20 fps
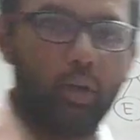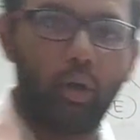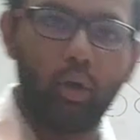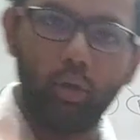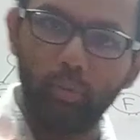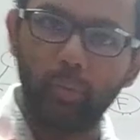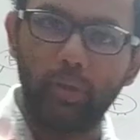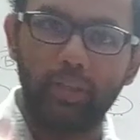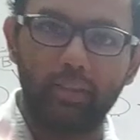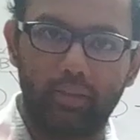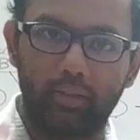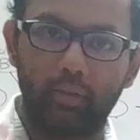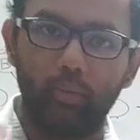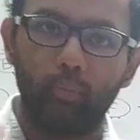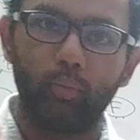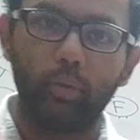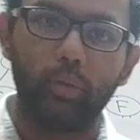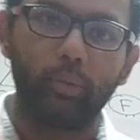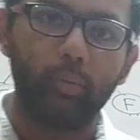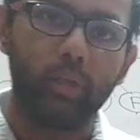Always,
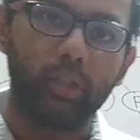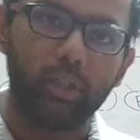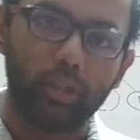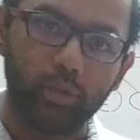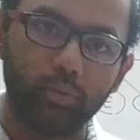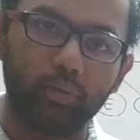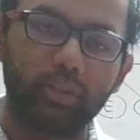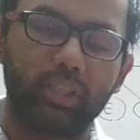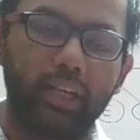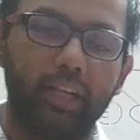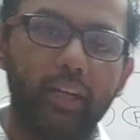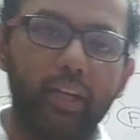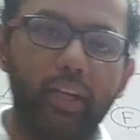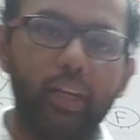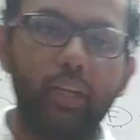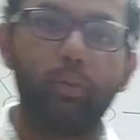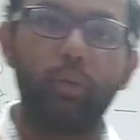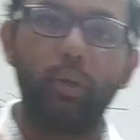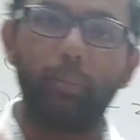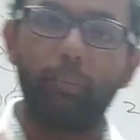we will use an
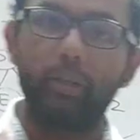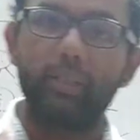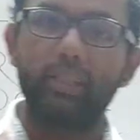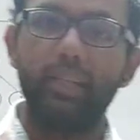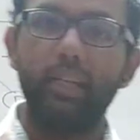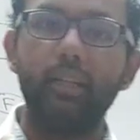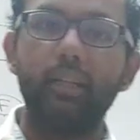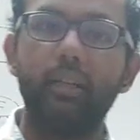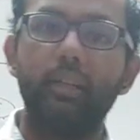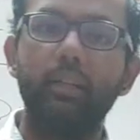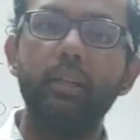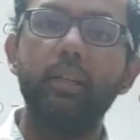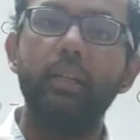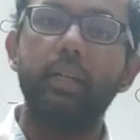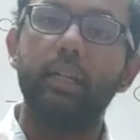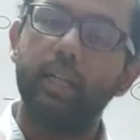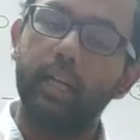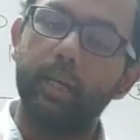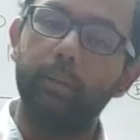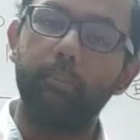array to represent a
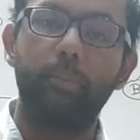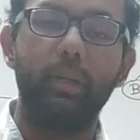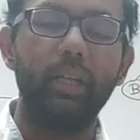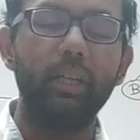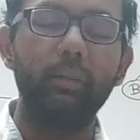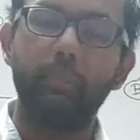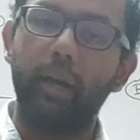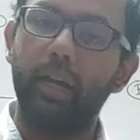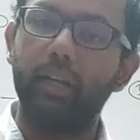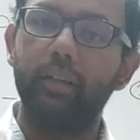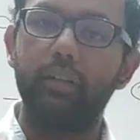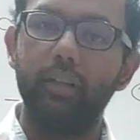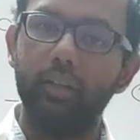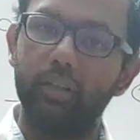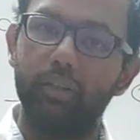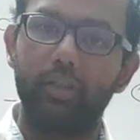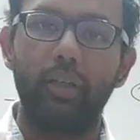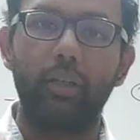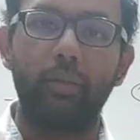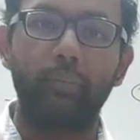complete binary
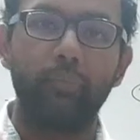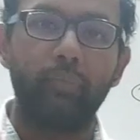tree.